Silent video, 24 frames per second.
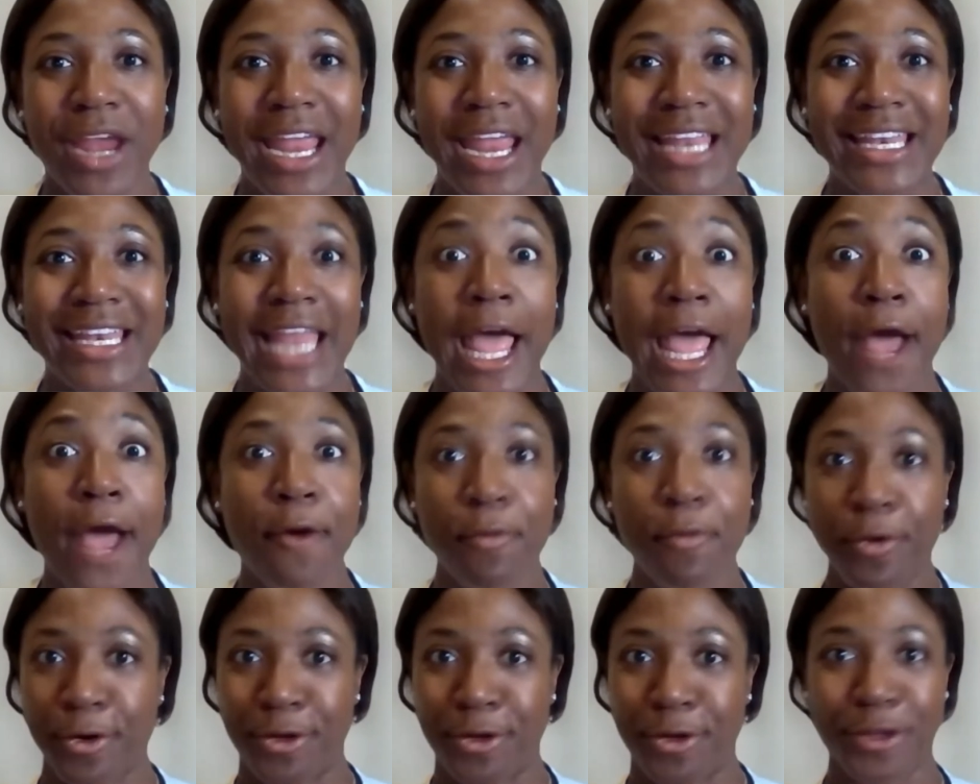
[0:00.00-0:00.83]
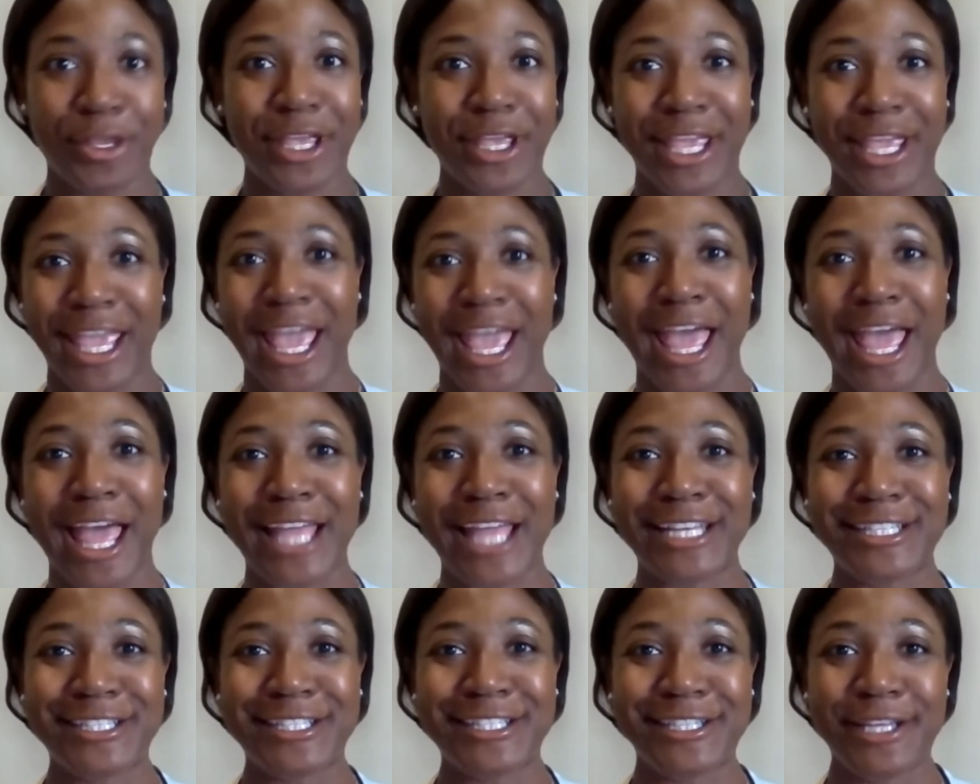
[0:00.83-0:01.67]
and now we're looking
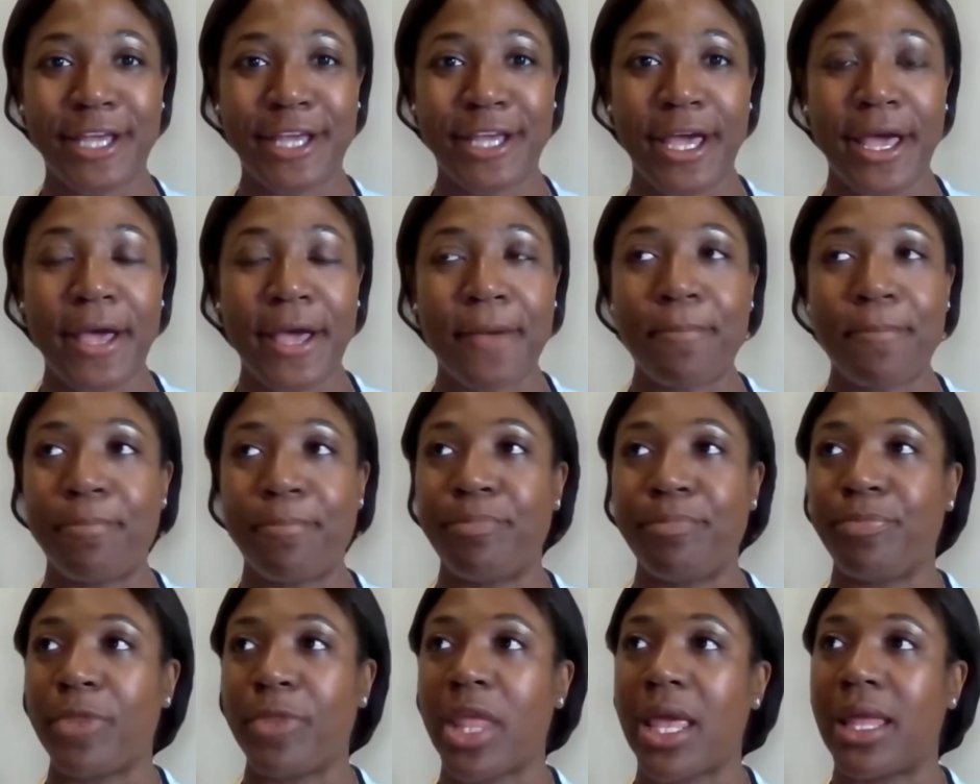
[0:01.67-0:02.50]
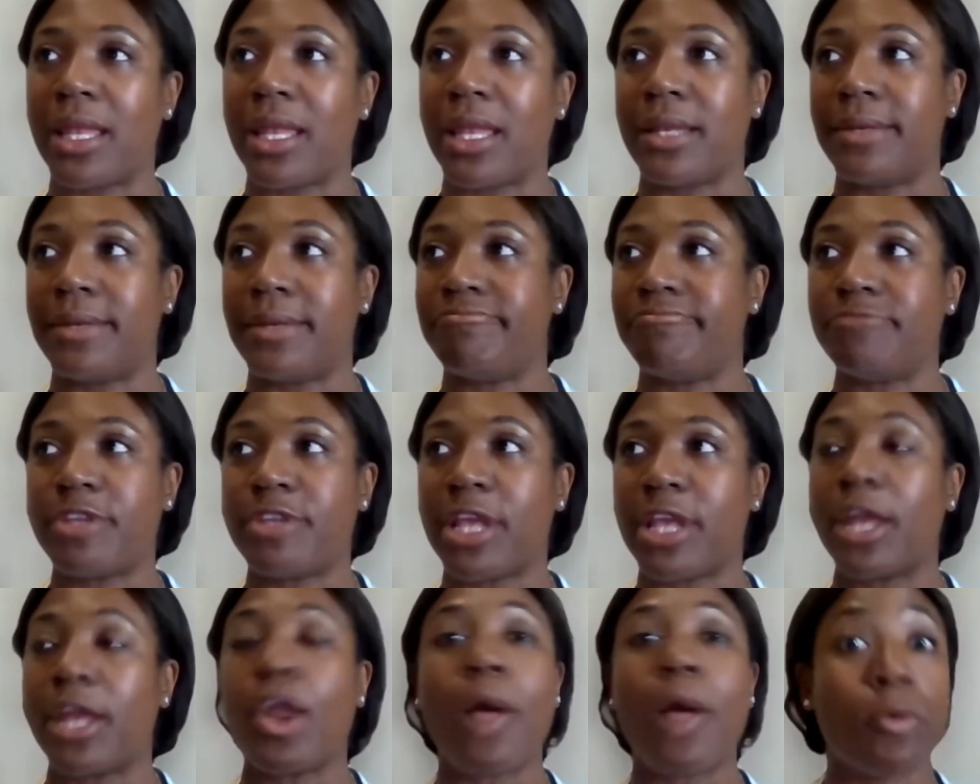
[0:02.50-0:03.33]
at
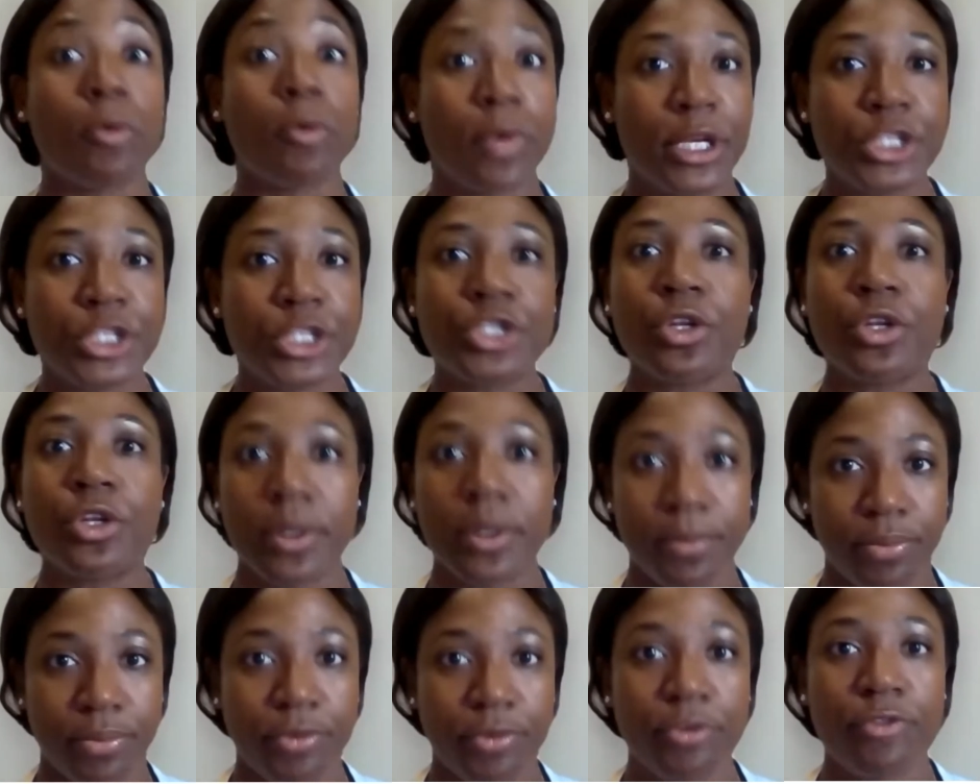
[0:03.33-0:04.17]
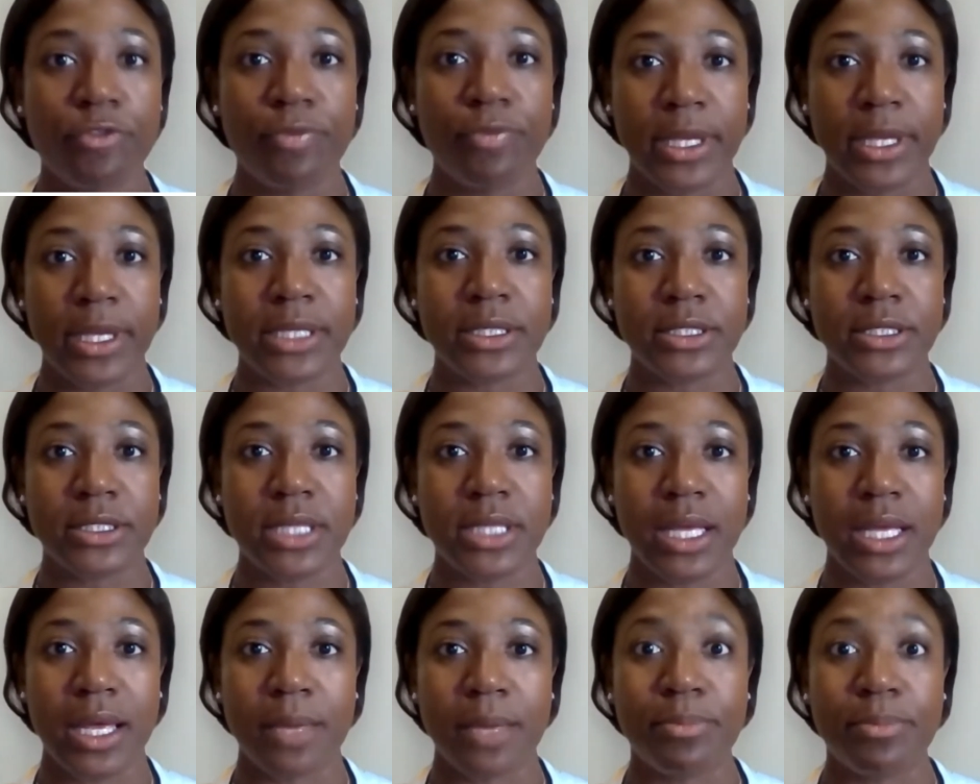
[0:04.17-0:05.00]
an operational improvement
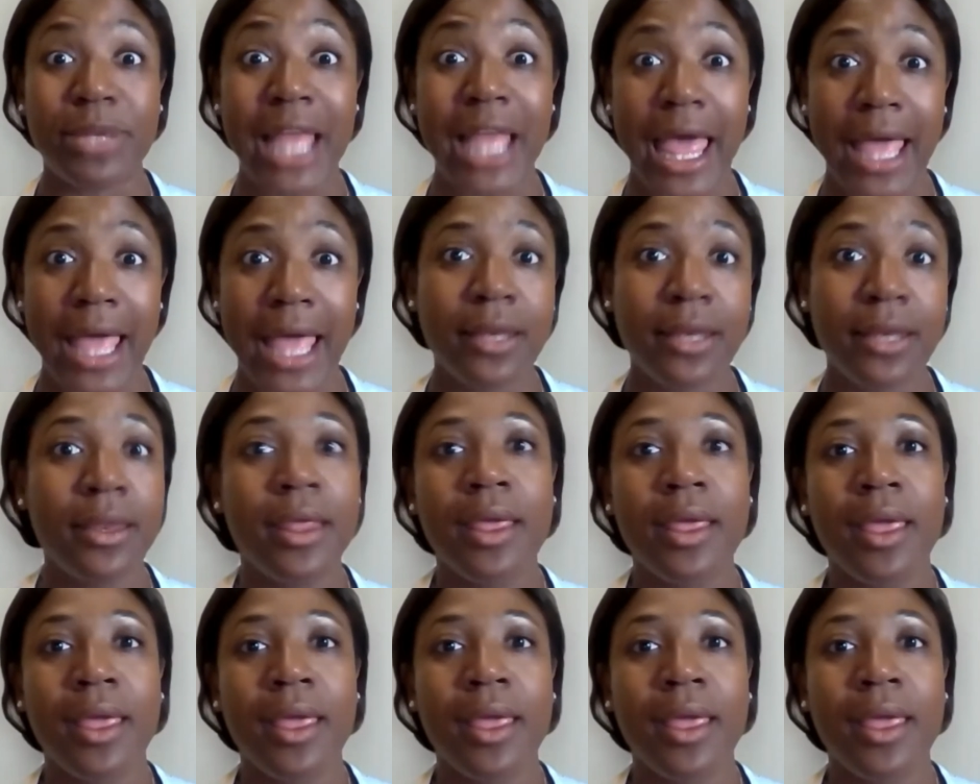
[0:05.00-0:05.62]
plan,